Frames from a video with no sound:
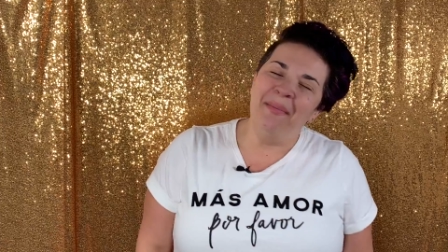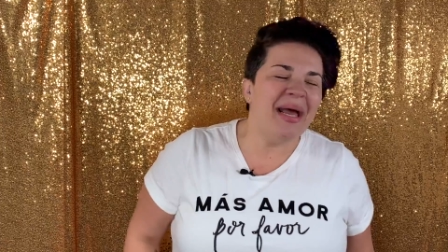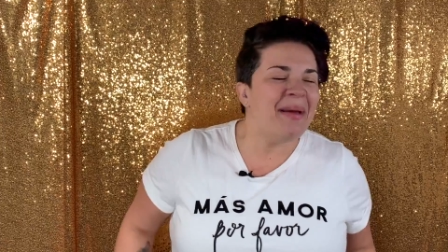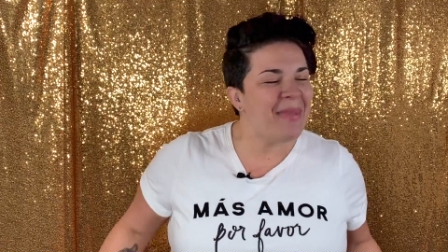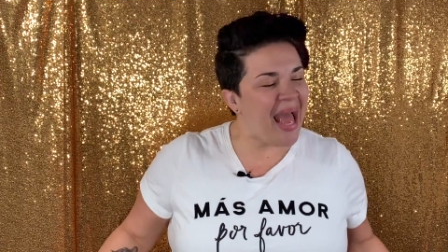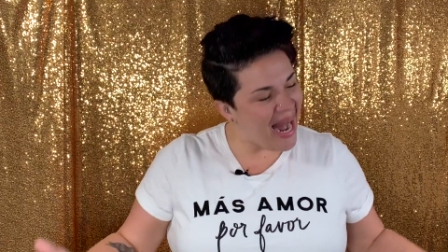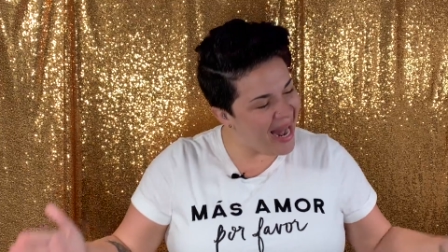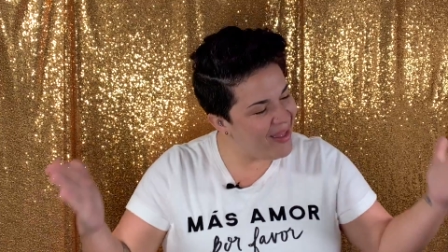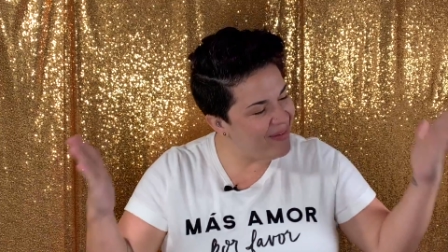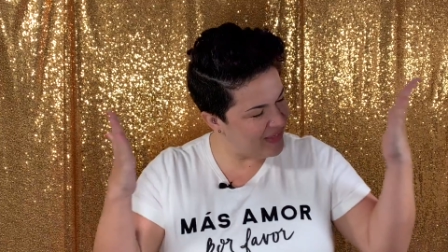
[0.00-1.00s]
But my
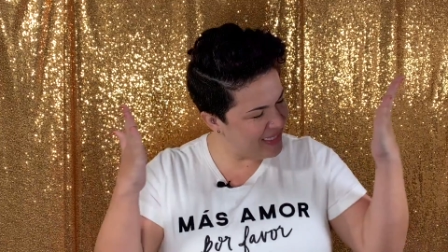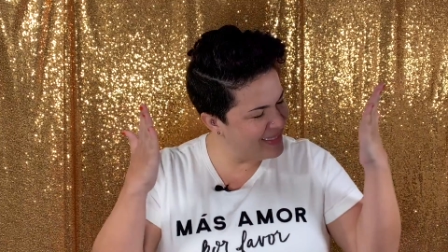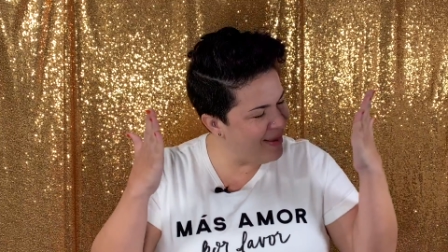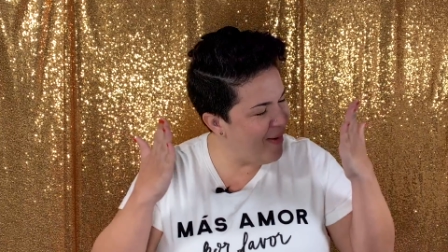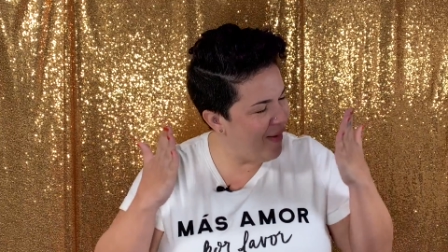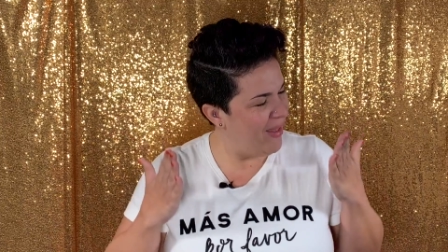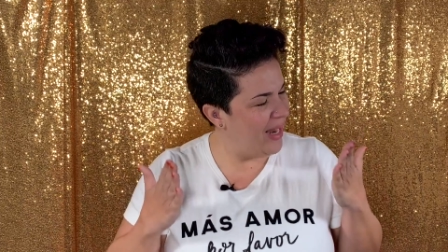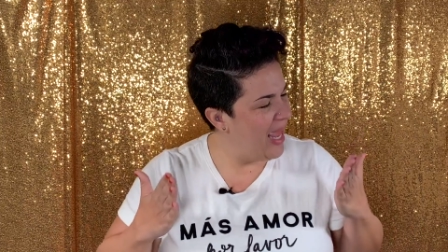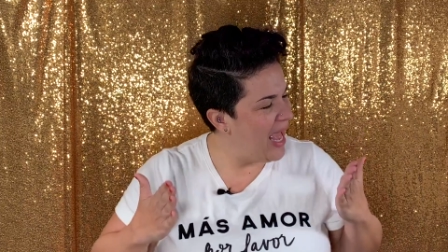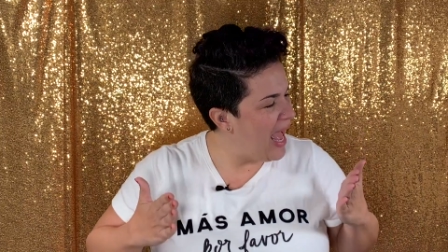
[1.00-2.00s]
love is all
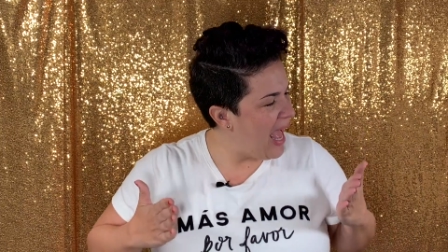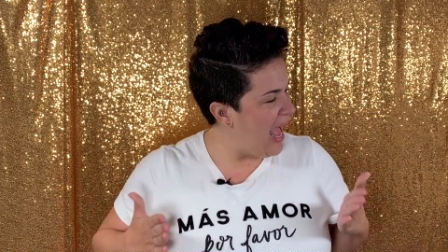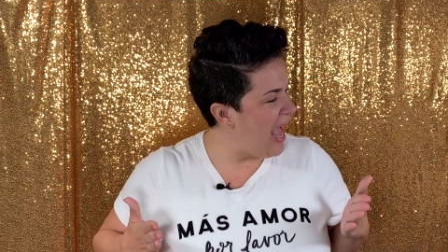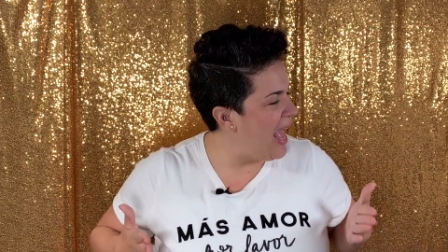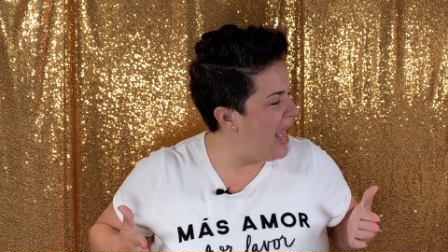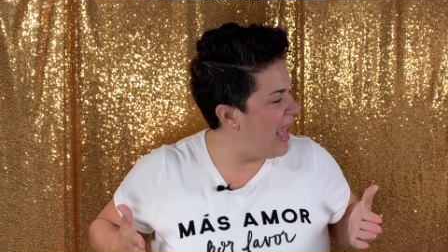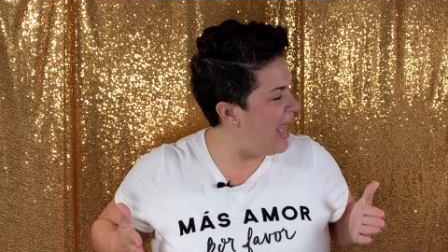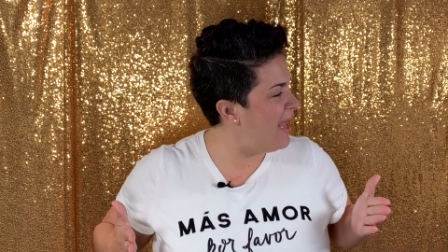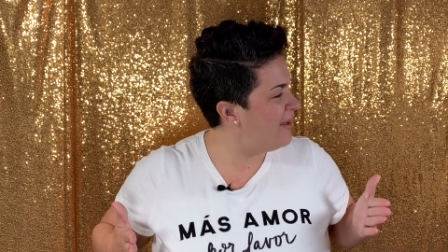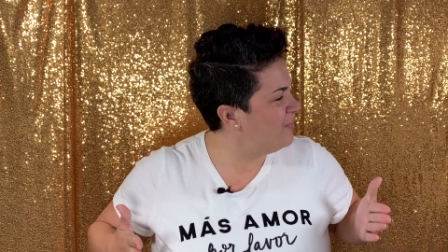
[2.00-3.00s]
I
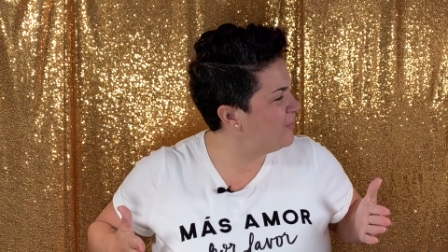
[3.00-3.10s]
have